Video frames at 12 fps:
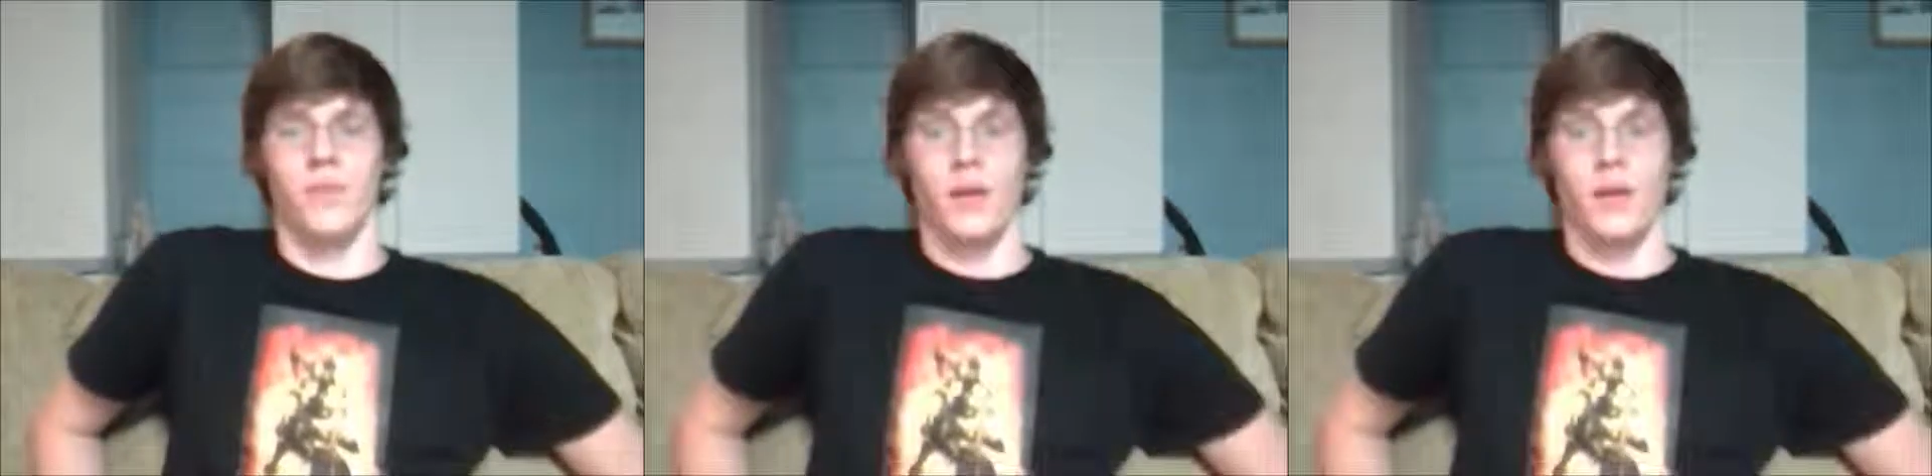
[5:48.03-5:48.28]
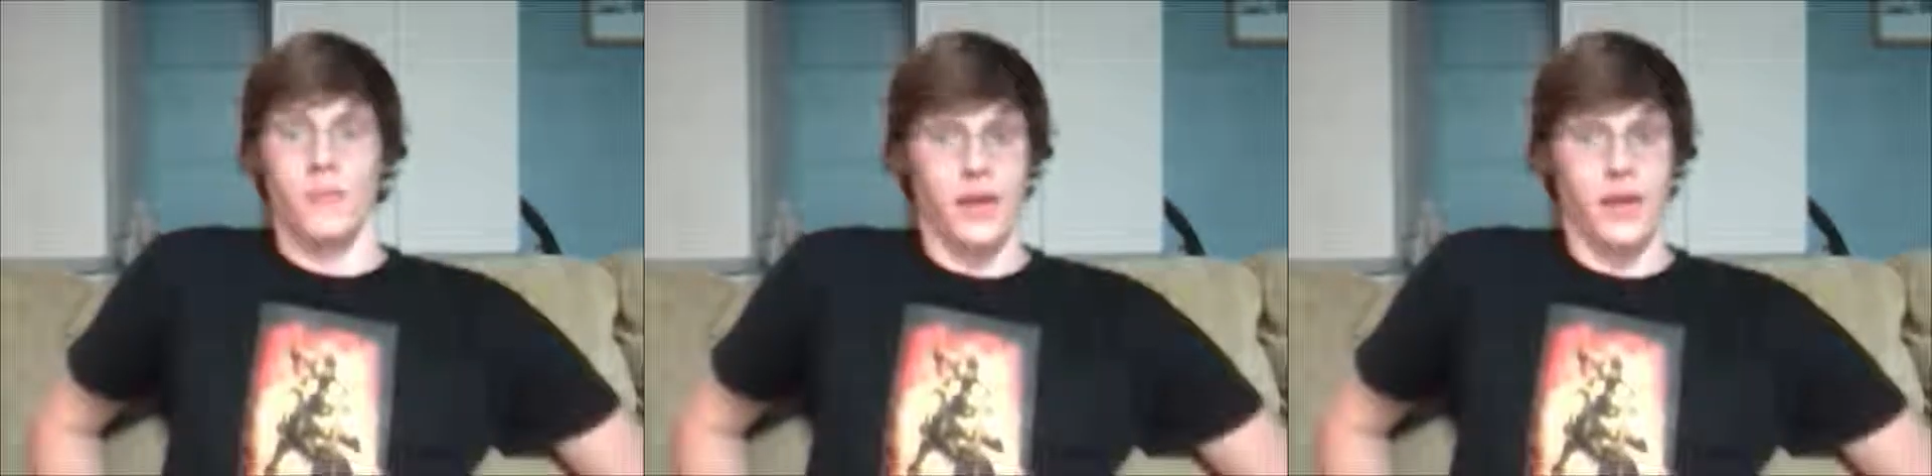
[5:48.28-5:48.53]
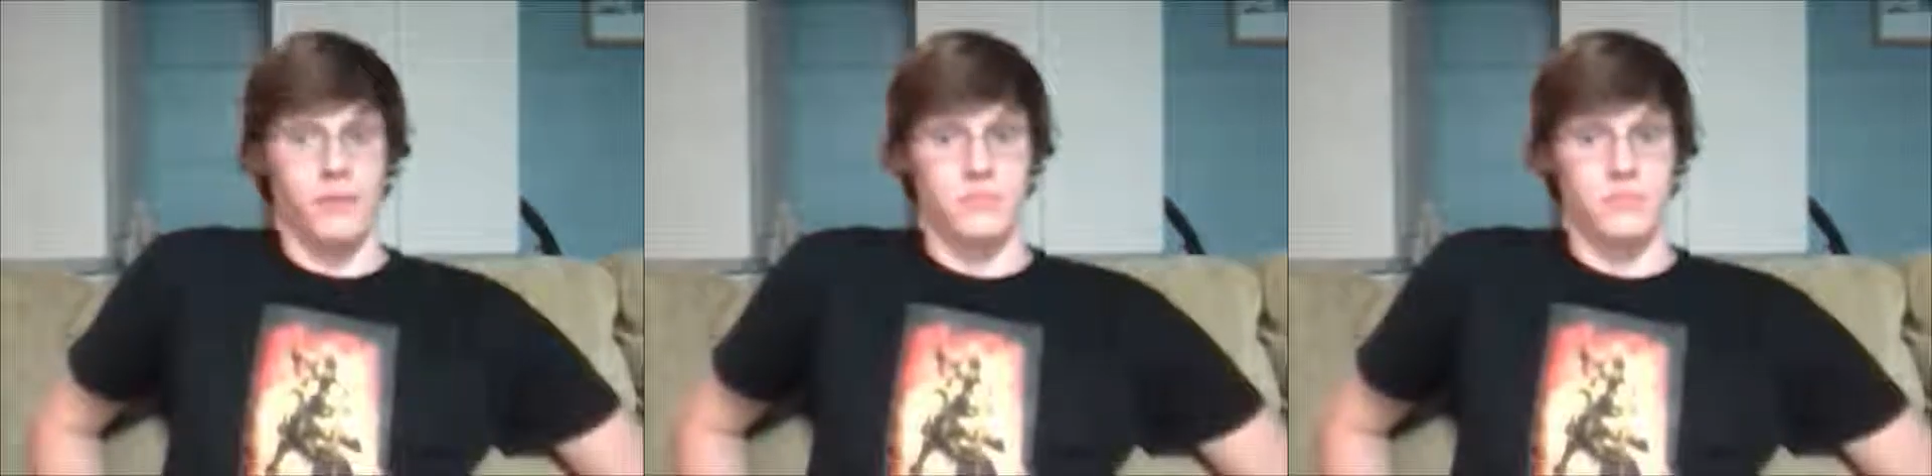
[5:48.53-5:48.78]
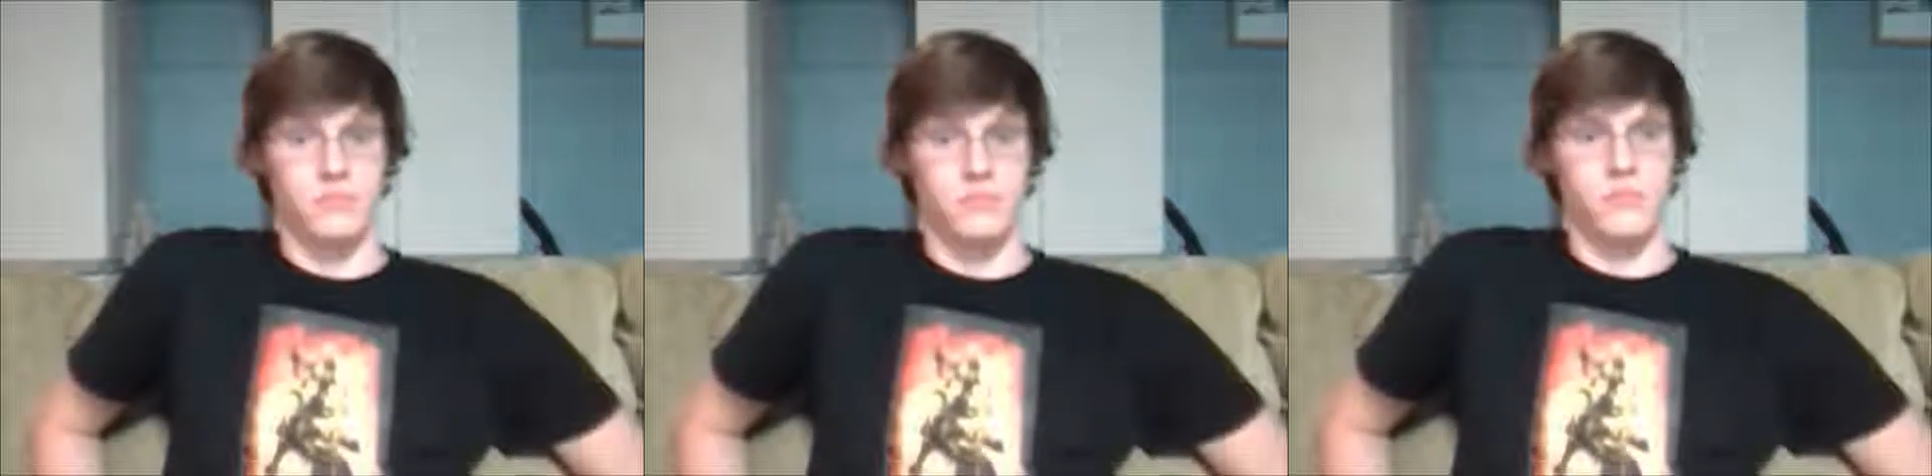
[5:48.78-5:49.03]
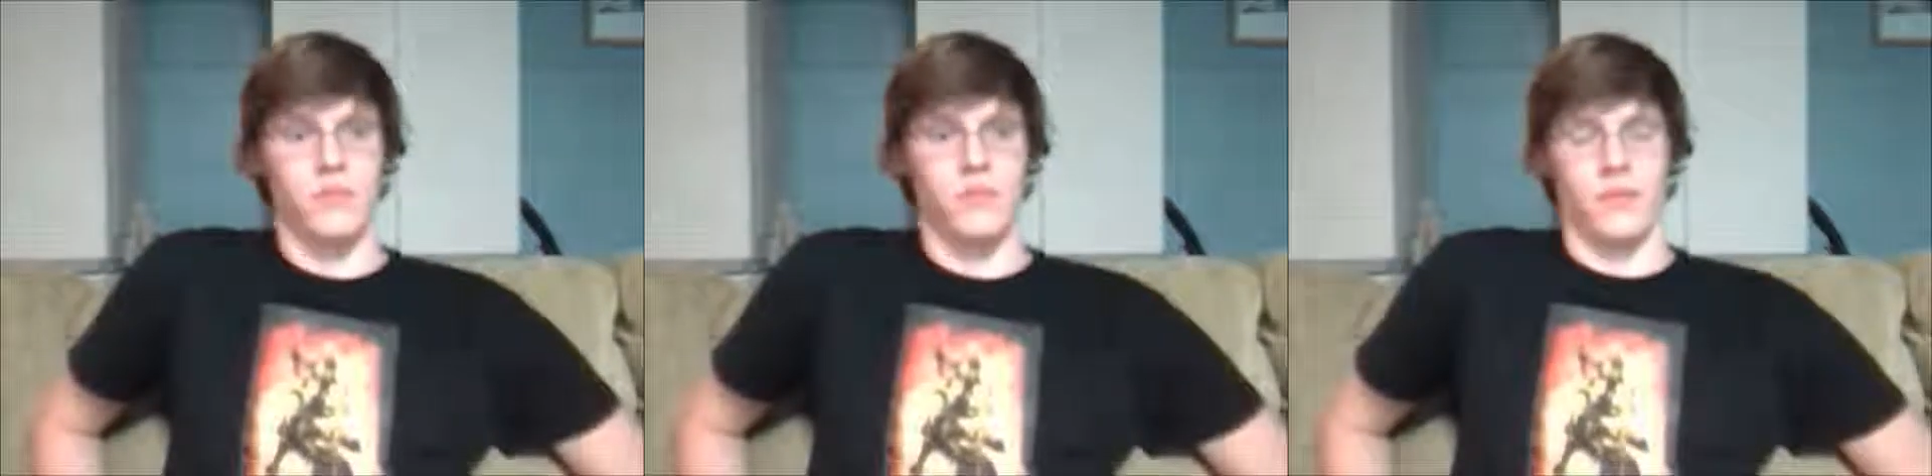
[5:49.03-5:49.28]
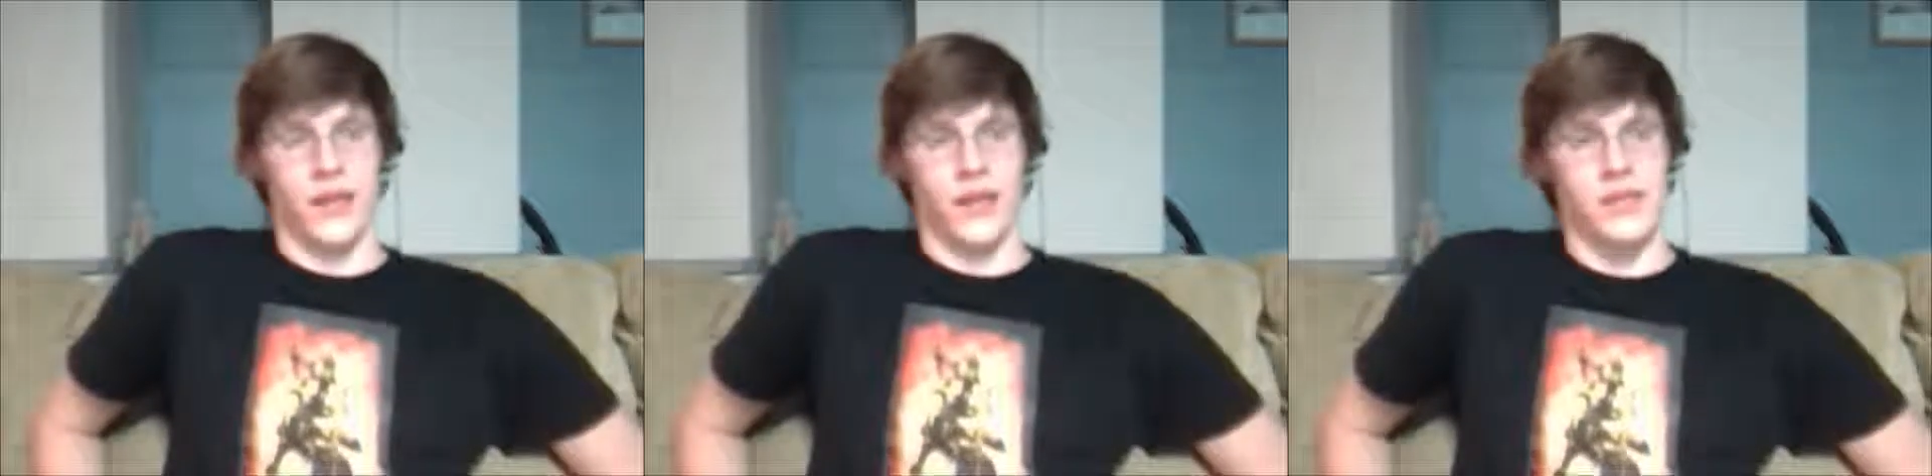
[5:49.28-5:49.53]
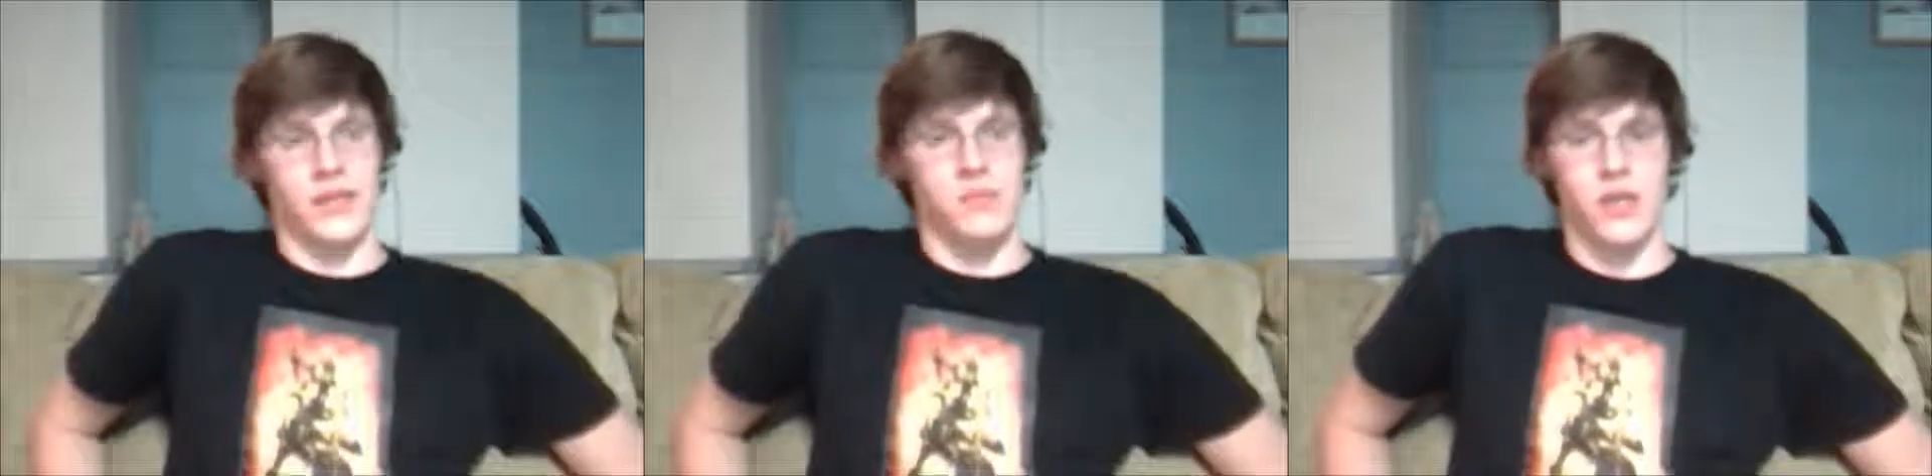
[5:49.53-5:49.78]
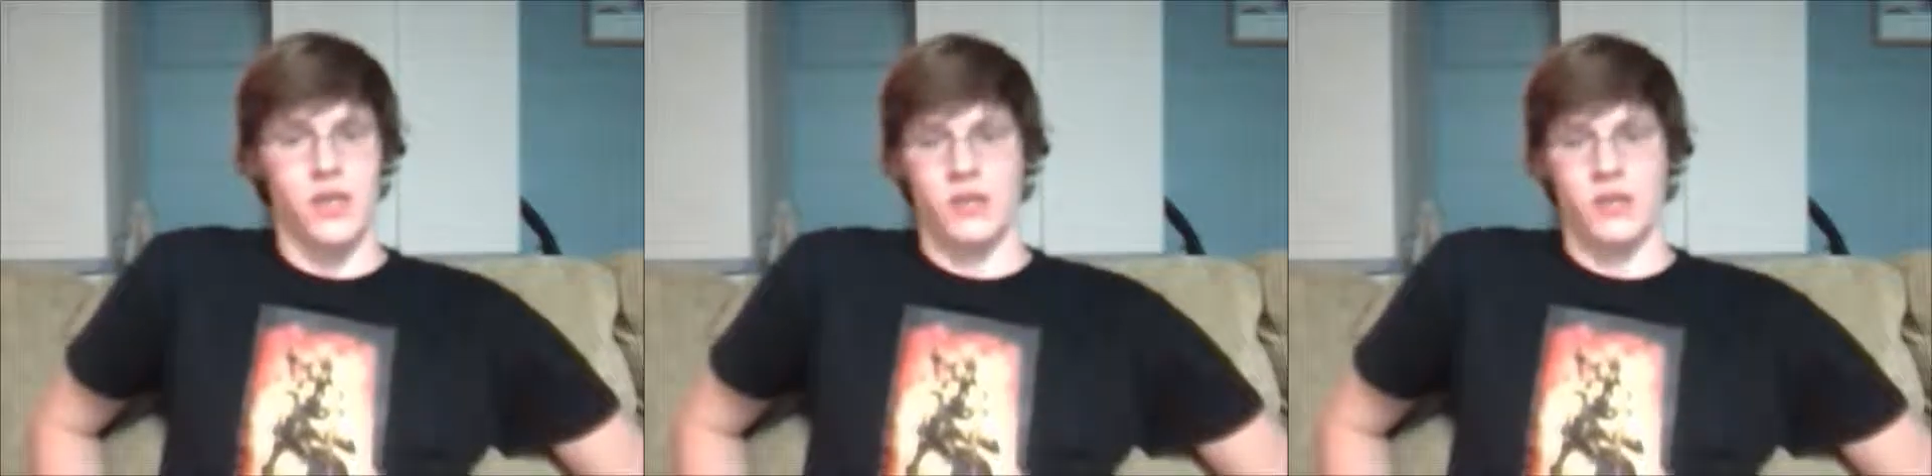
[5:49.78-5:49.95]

But yeah, that is me,